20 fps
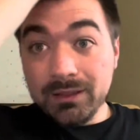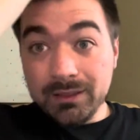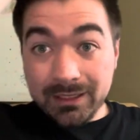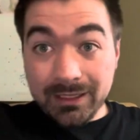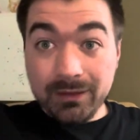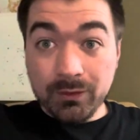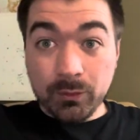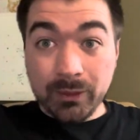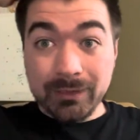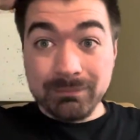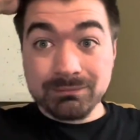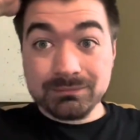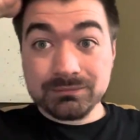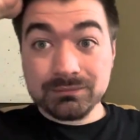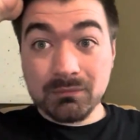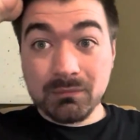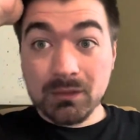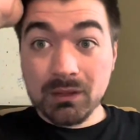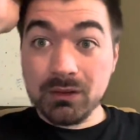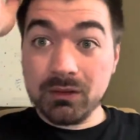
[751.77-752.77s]
Either way,
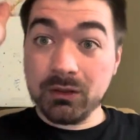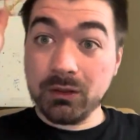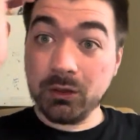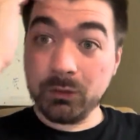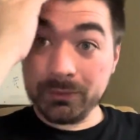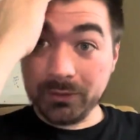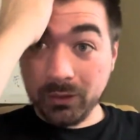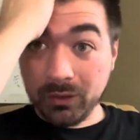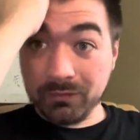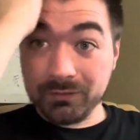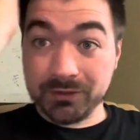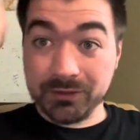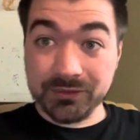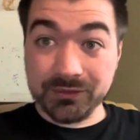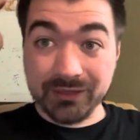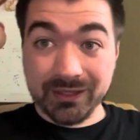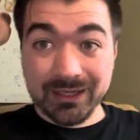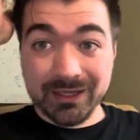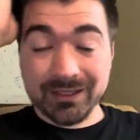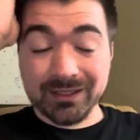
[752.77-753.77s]
hope y'all have a good
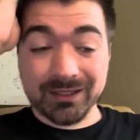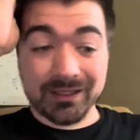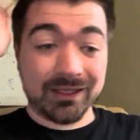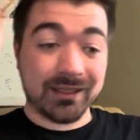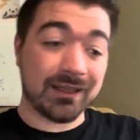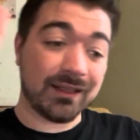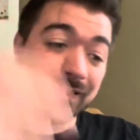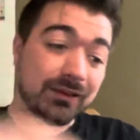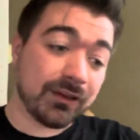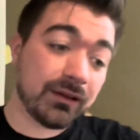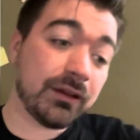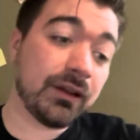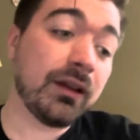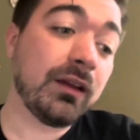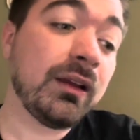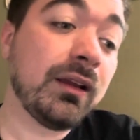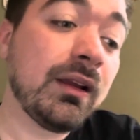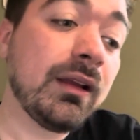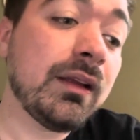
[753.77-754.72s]
day, and uh,